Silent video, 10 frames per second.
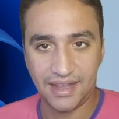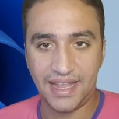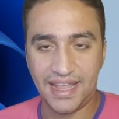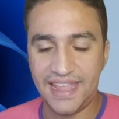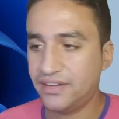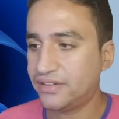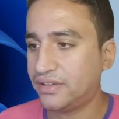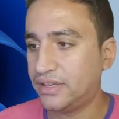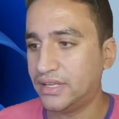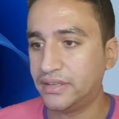
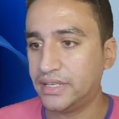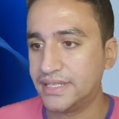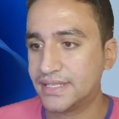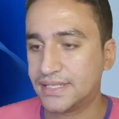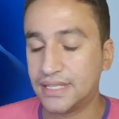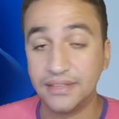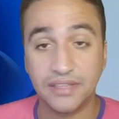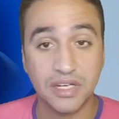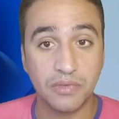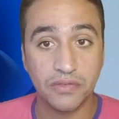here in
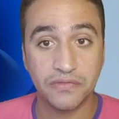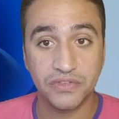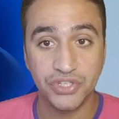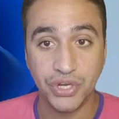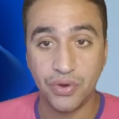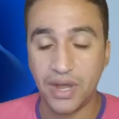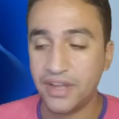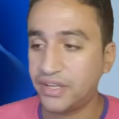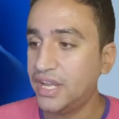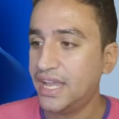terms of
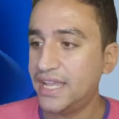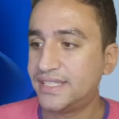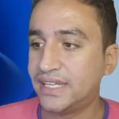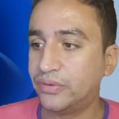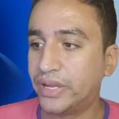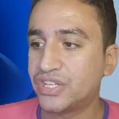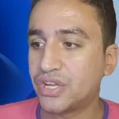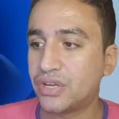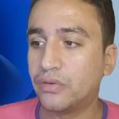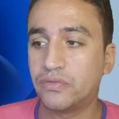GUI is the
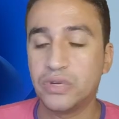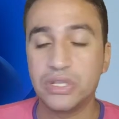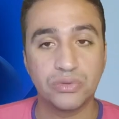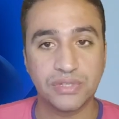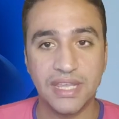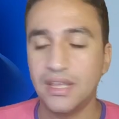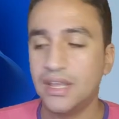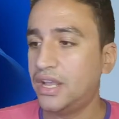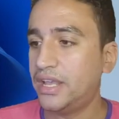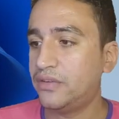location of Windows key.
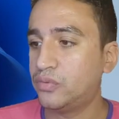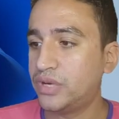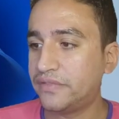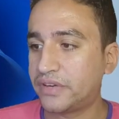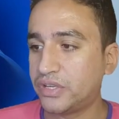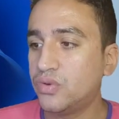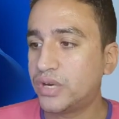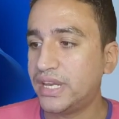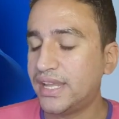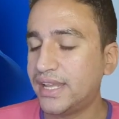Whenever you
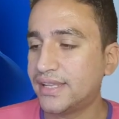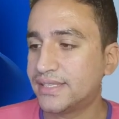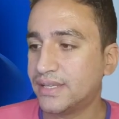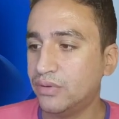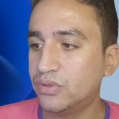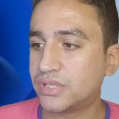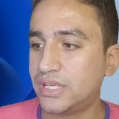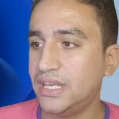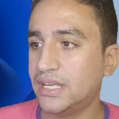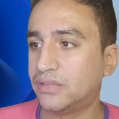click the Windows
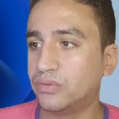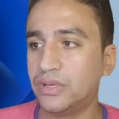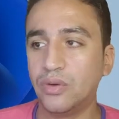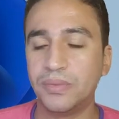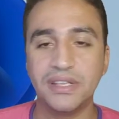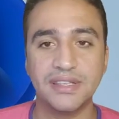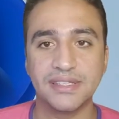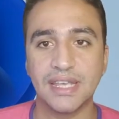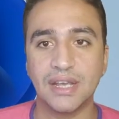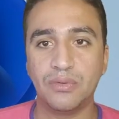key, it will open
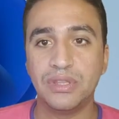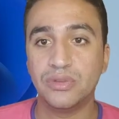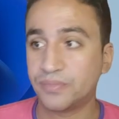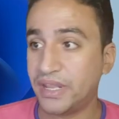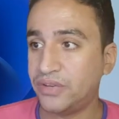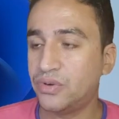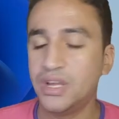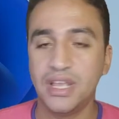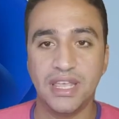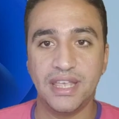the Windows menu
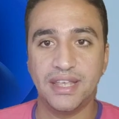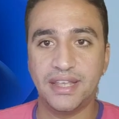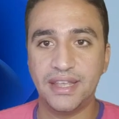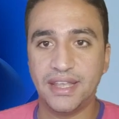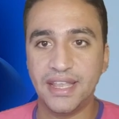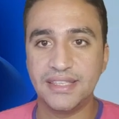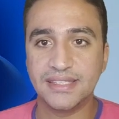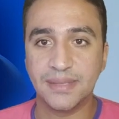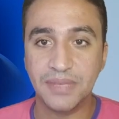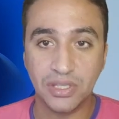in
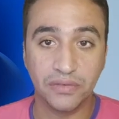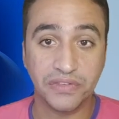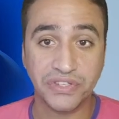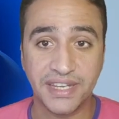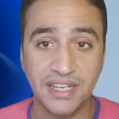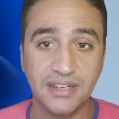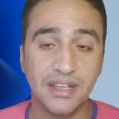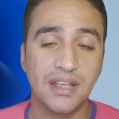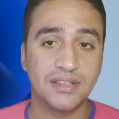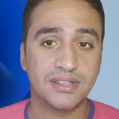the middle of the screen.
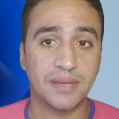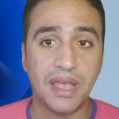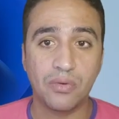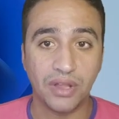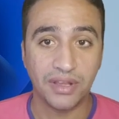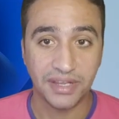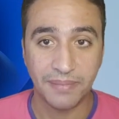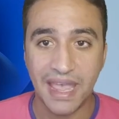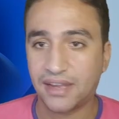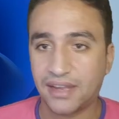Somehow, like Mac